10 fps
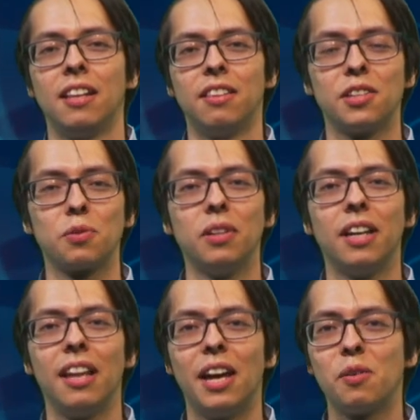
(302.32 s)
This
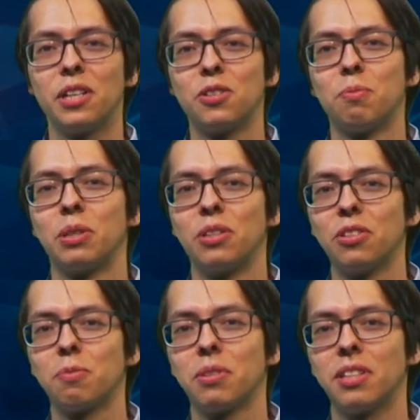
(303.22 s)
will allow it to
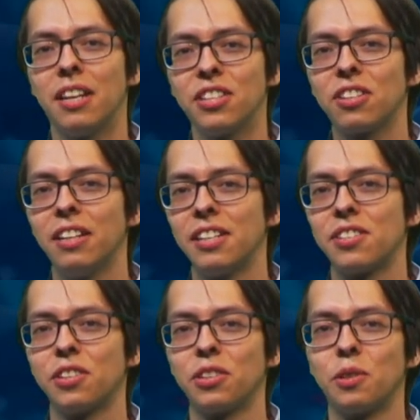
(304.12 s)
produce potential
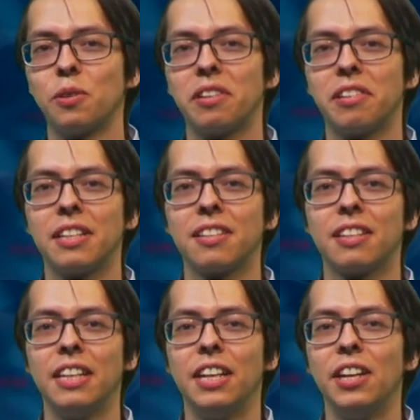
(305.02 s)
answers to
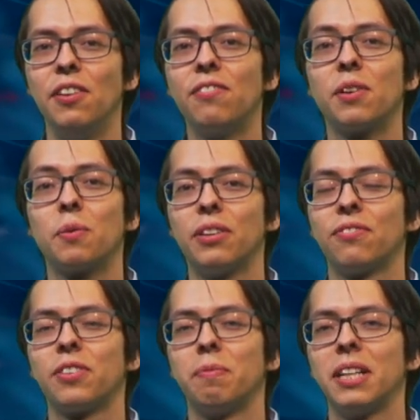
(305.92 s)
queries even when
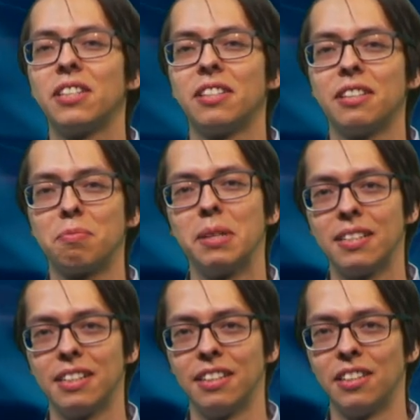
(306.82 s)
information is
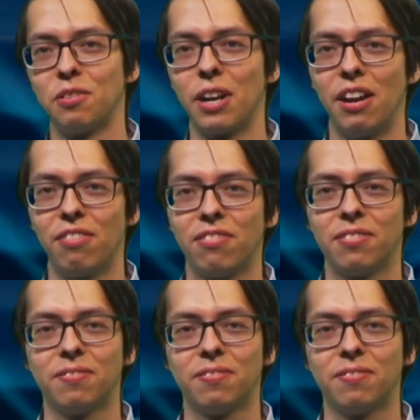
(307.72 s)
missing in the graph.